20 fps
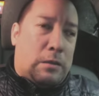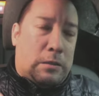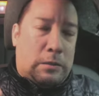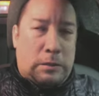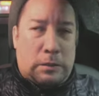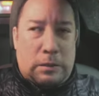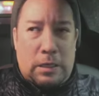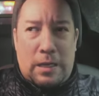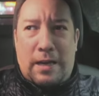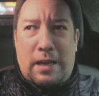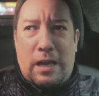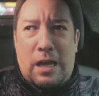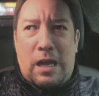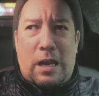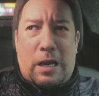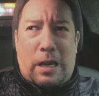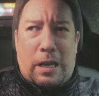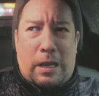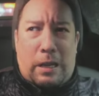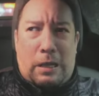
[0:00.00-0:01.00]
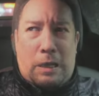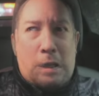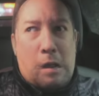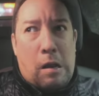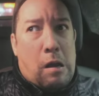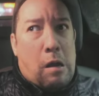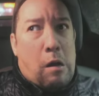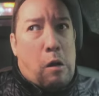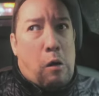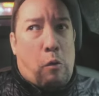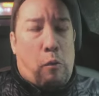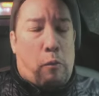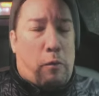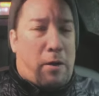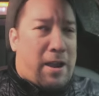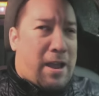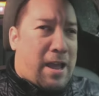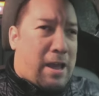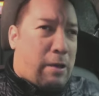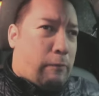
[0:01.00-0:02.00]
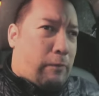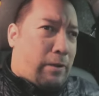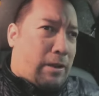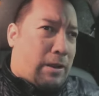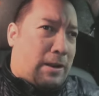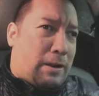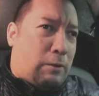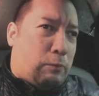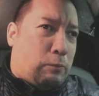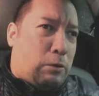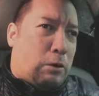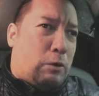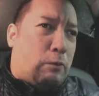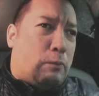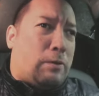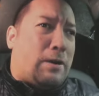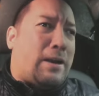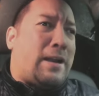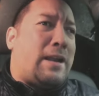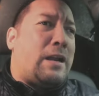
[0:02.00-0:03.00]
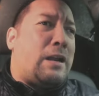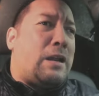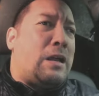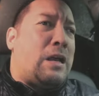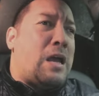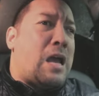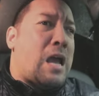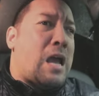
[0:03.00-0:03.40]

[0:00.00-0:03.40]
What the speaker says: psychotic. We have inappropriate